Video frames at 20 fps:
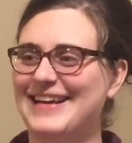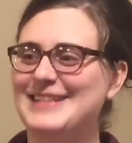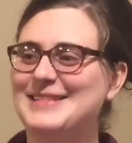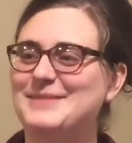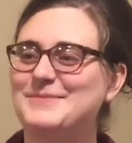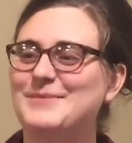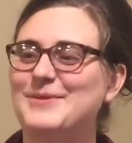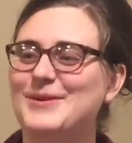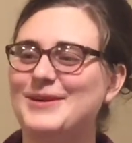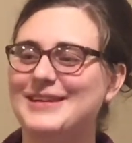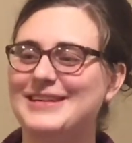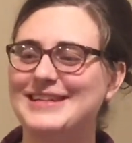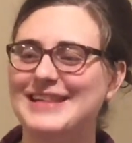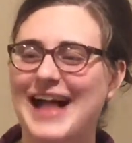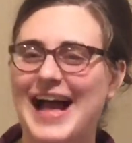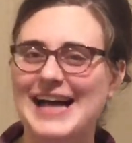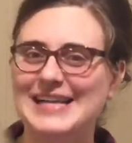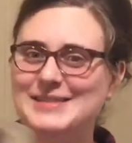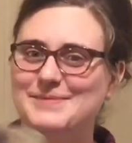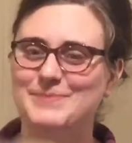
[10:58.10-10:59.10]
It's more
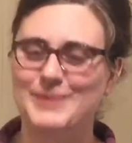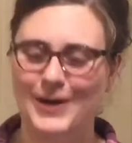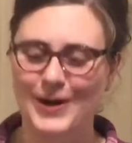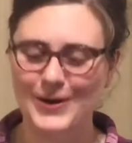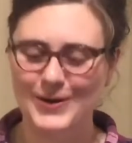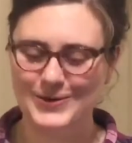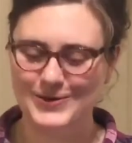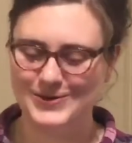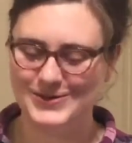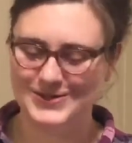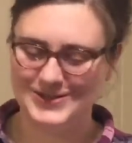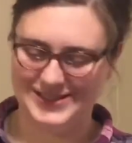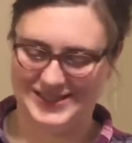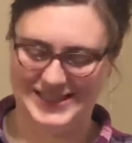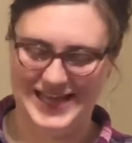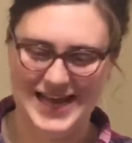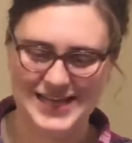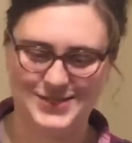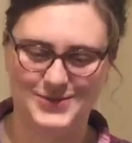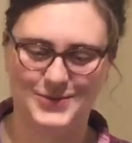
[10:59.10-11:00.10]
glass balls.
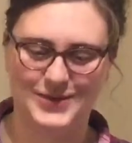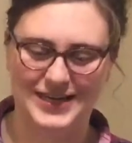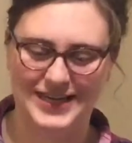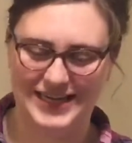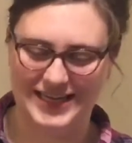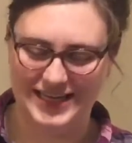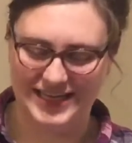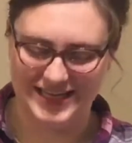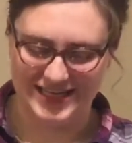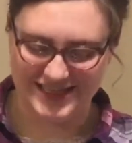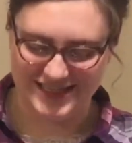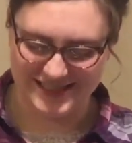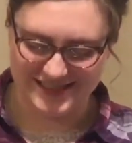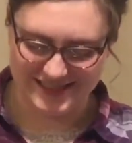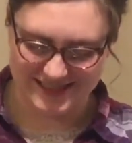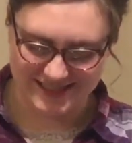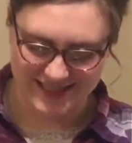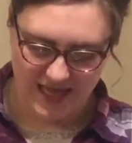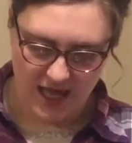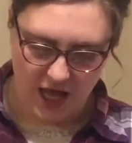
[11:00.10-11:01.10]
That's what it is.